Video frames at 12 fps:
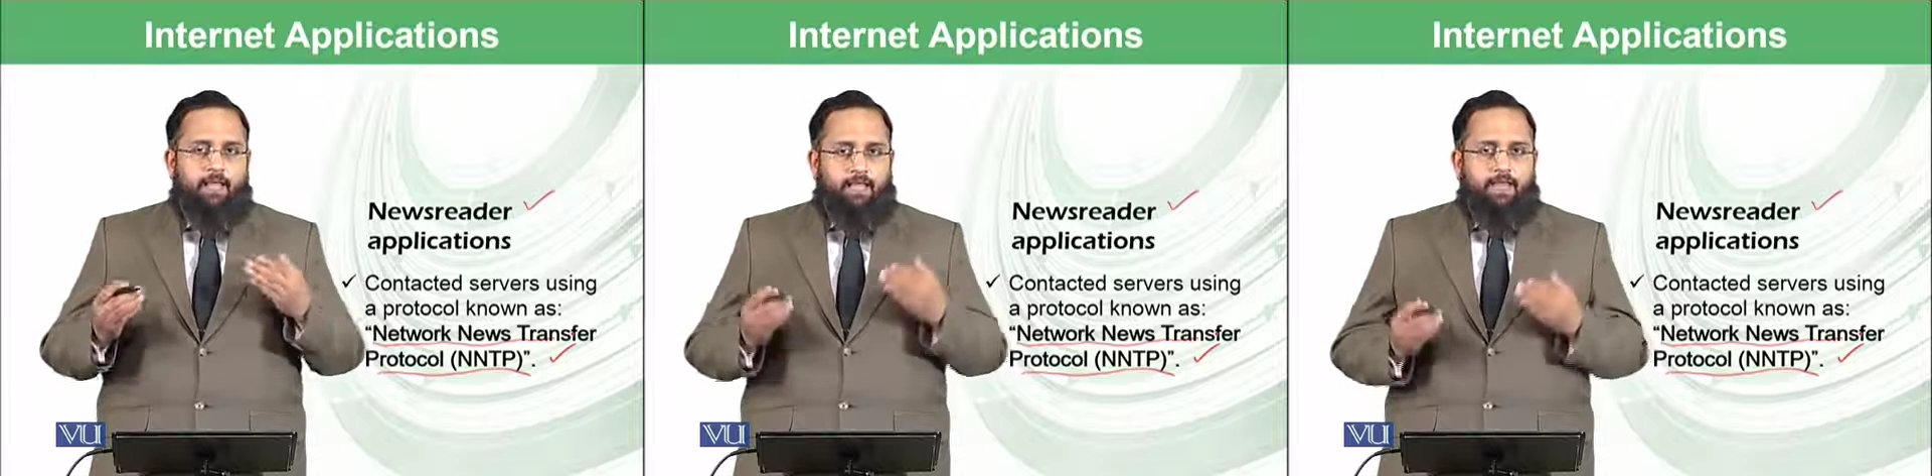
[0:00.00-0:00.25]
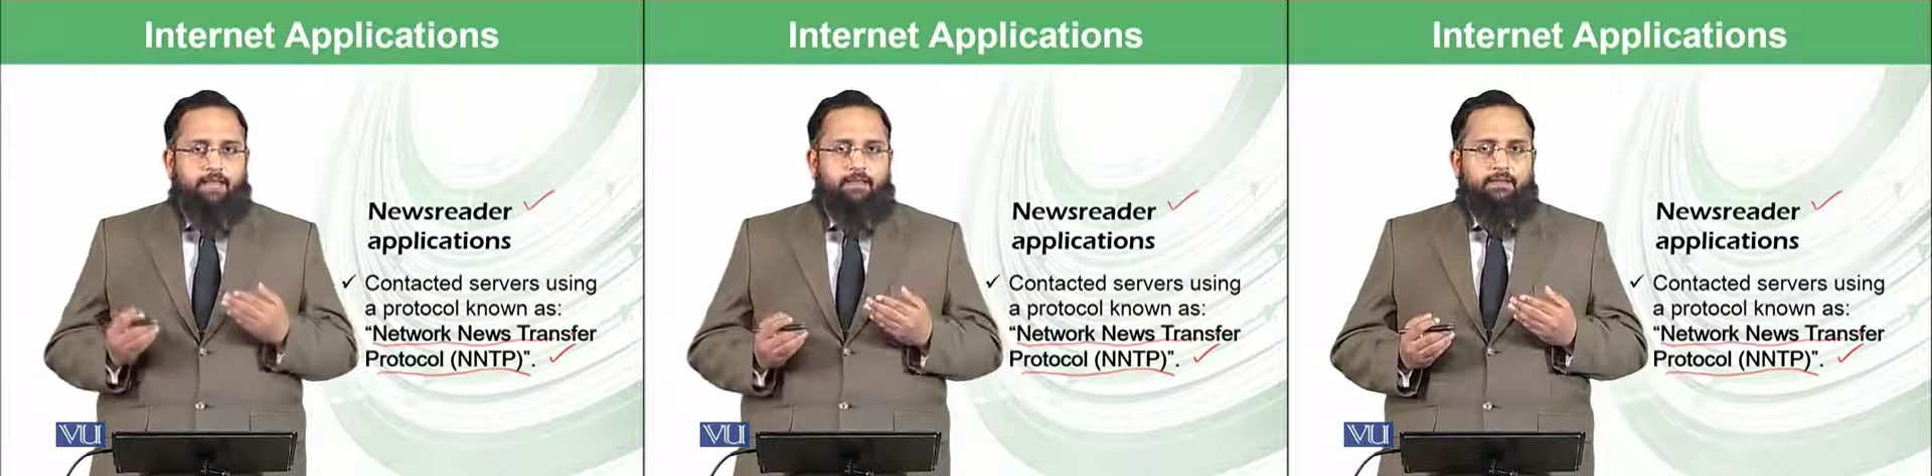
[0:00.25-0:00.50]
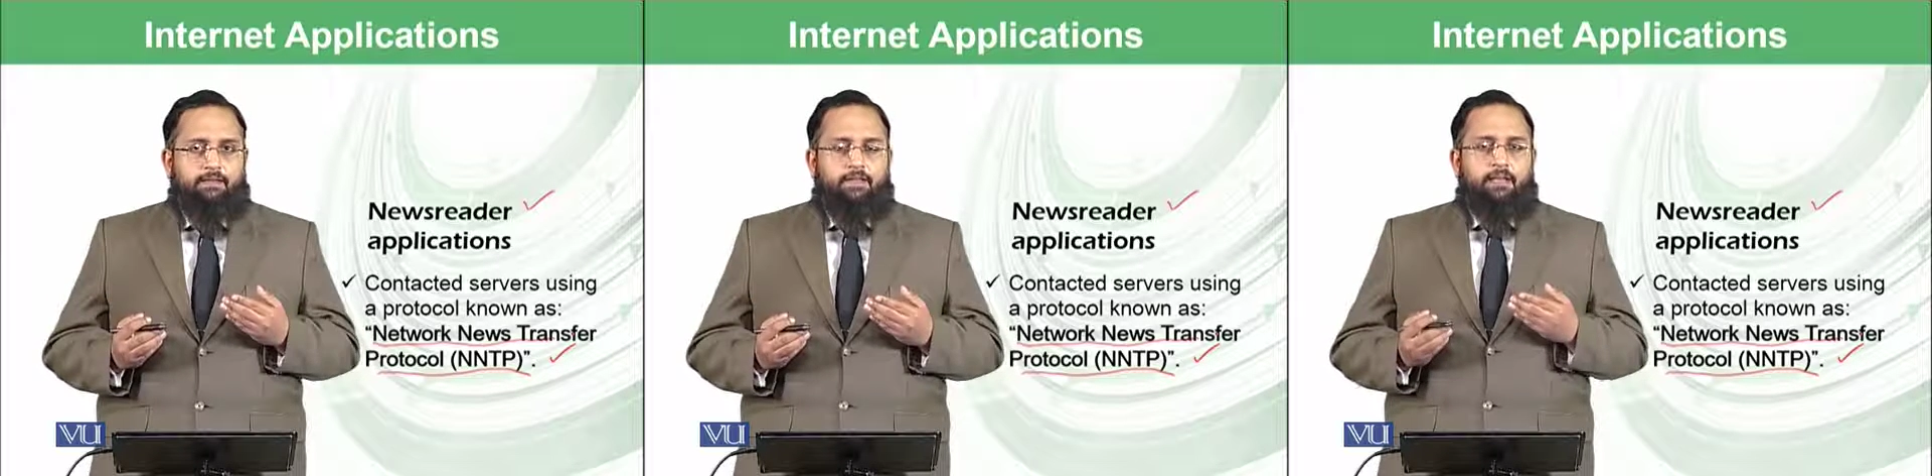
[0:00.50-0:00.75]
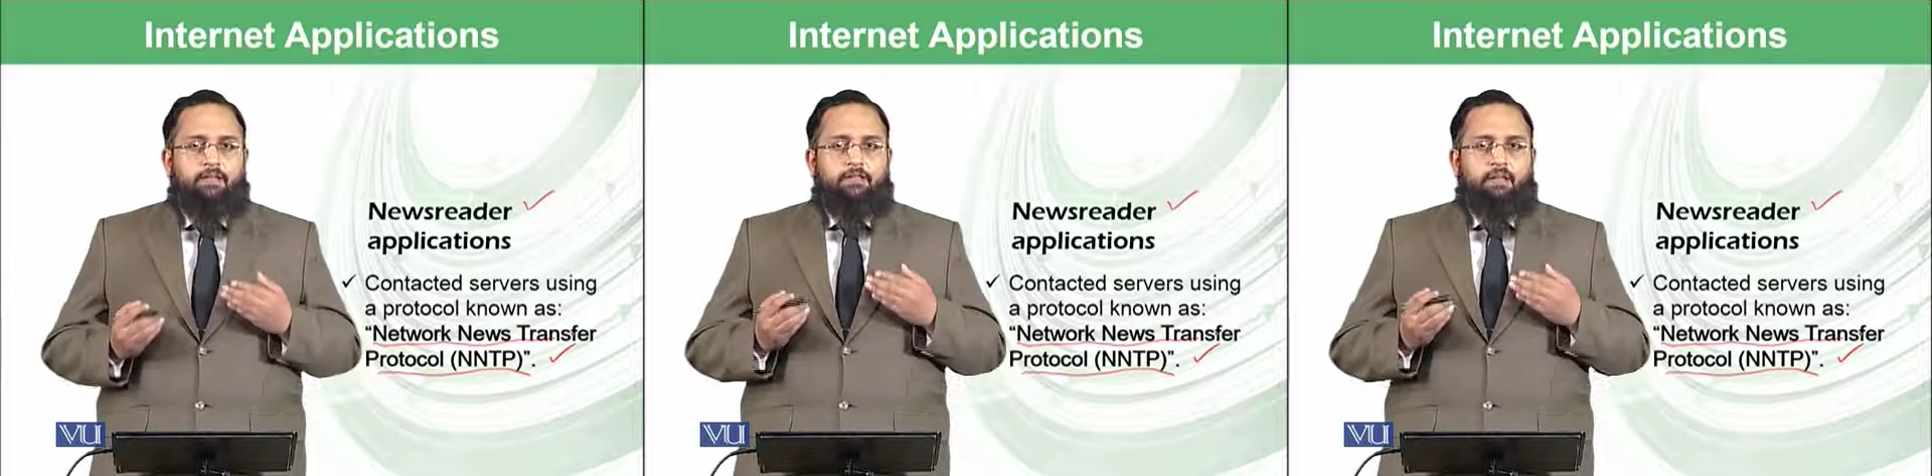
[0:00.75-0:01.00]
Here
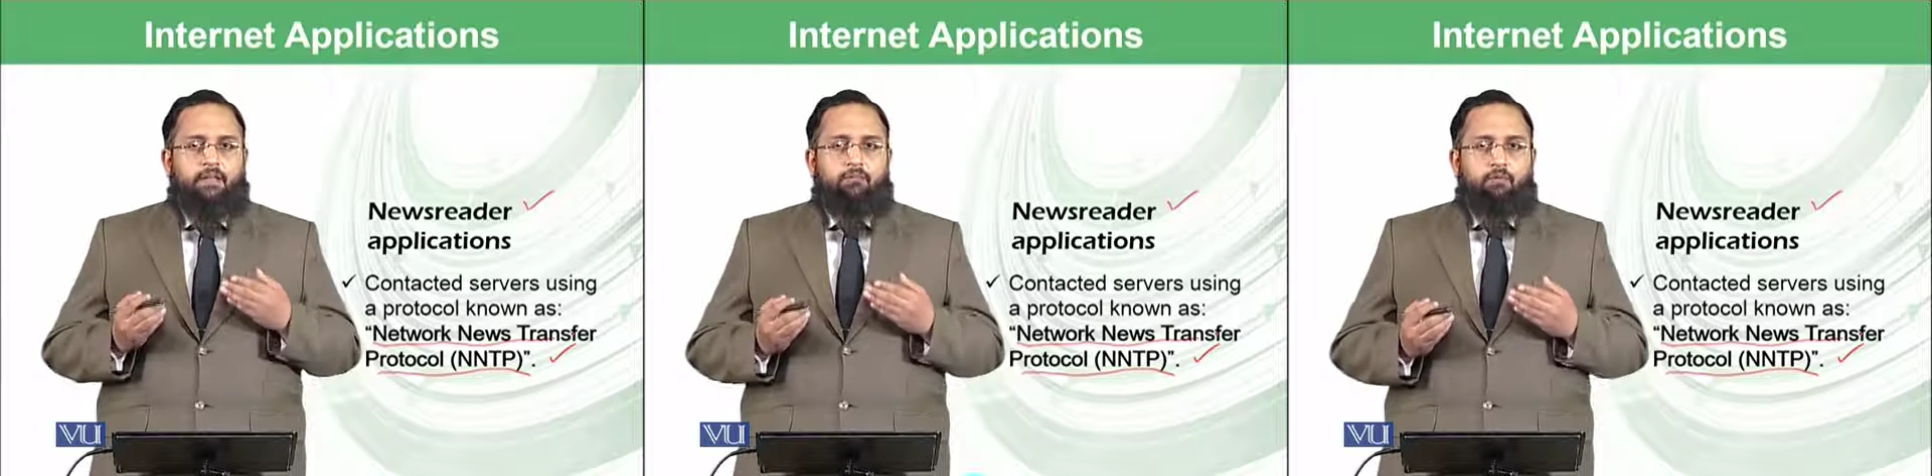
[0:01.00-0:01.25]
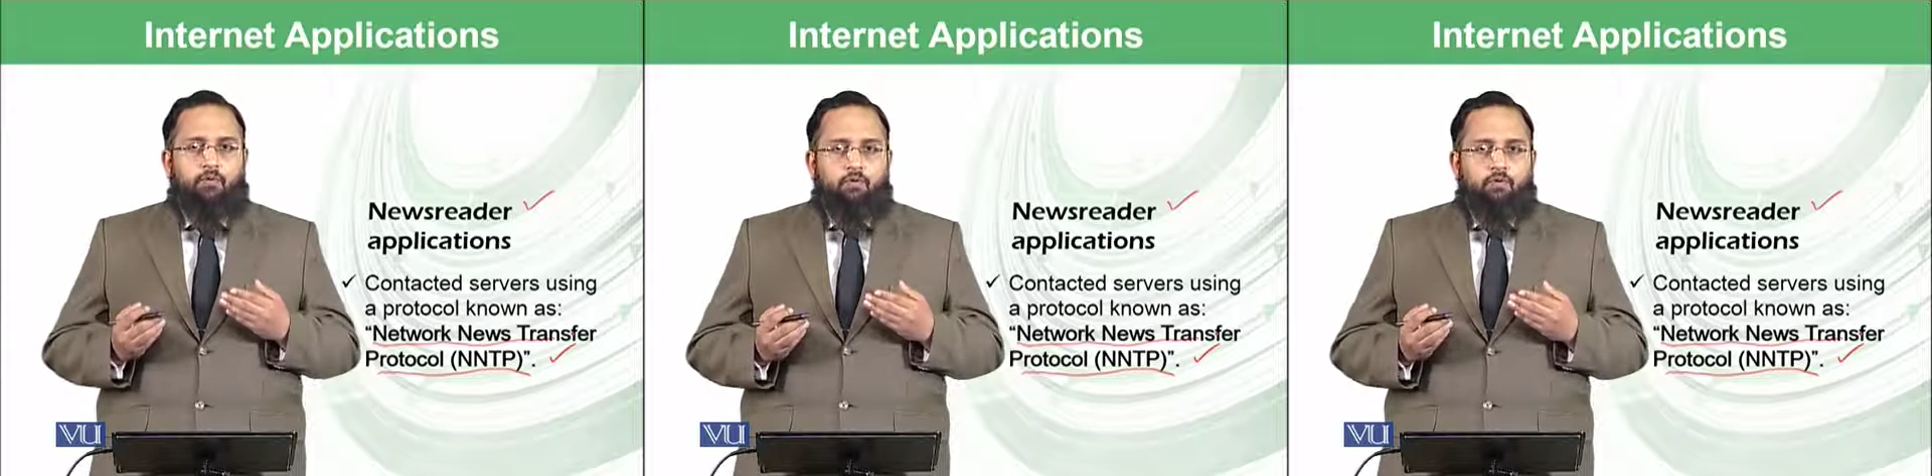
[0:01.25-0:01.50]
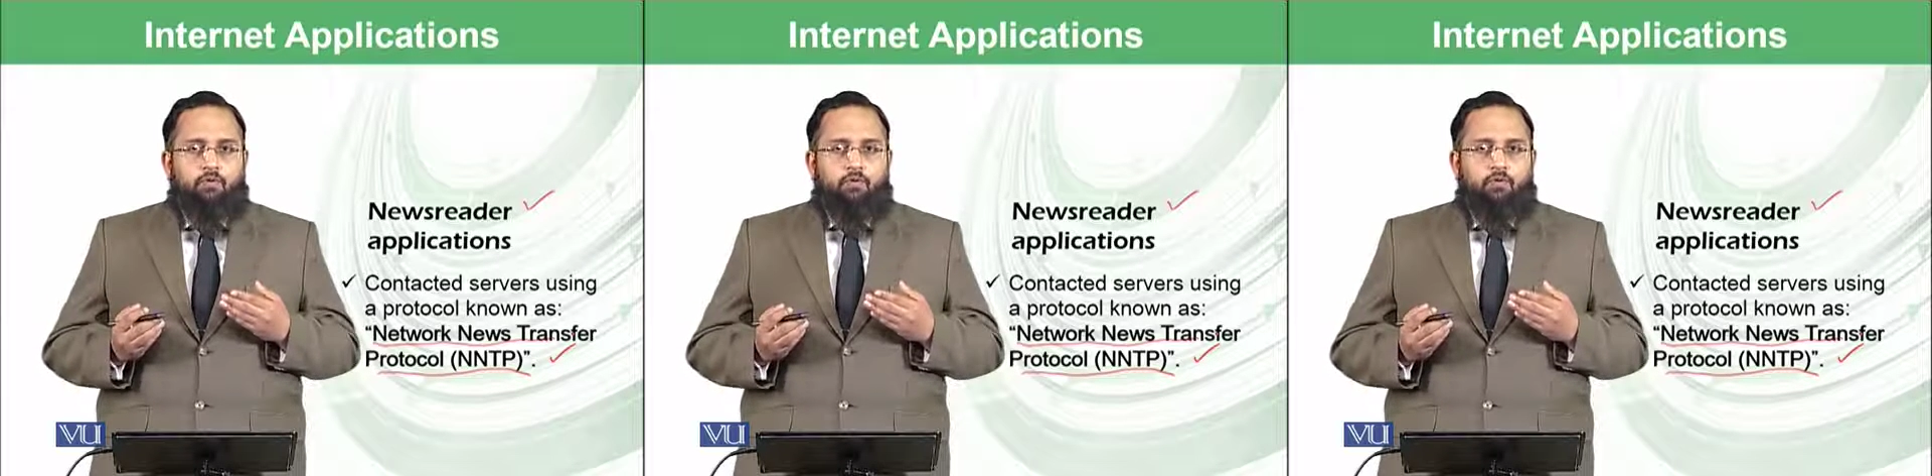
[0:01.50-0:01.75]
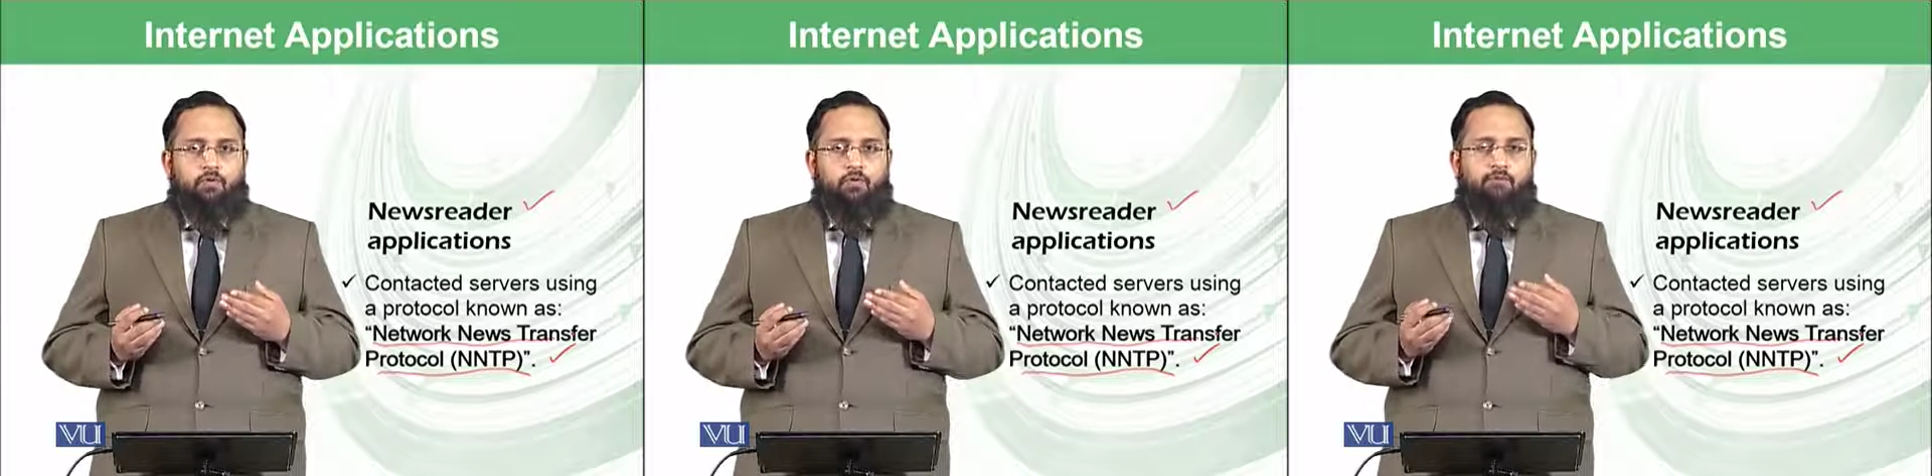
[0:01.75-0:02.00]
the
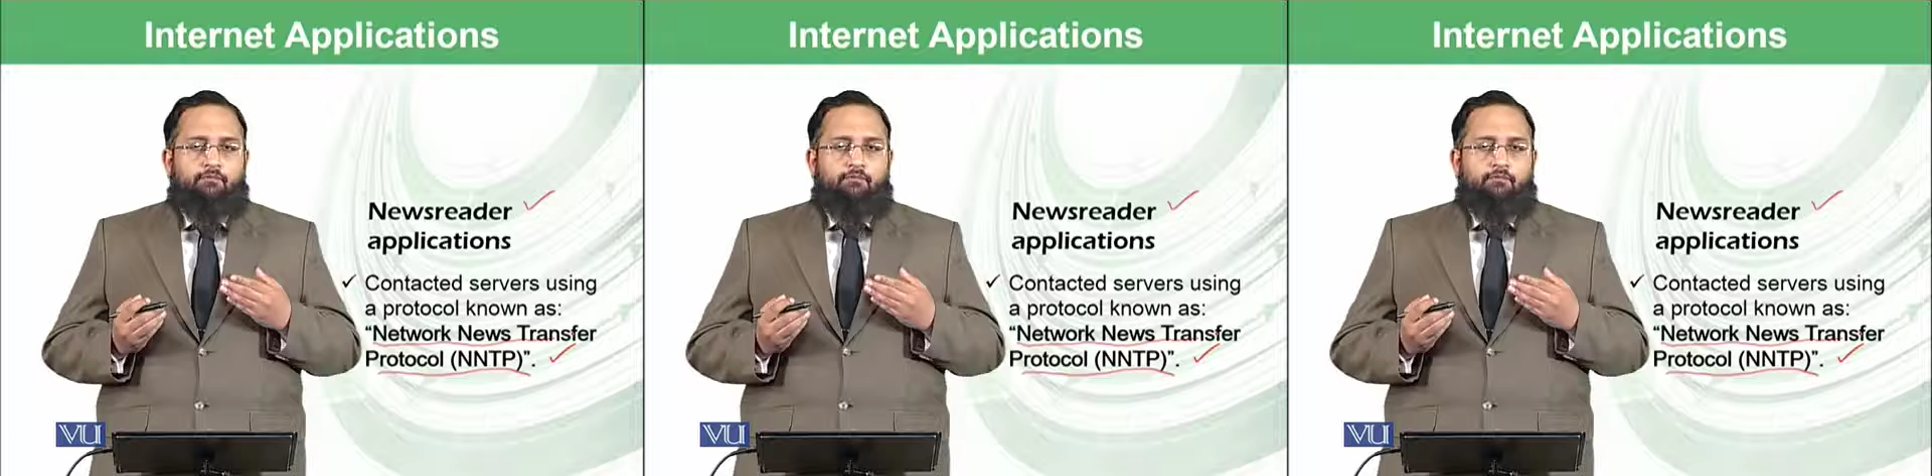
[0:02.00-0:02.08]
protocol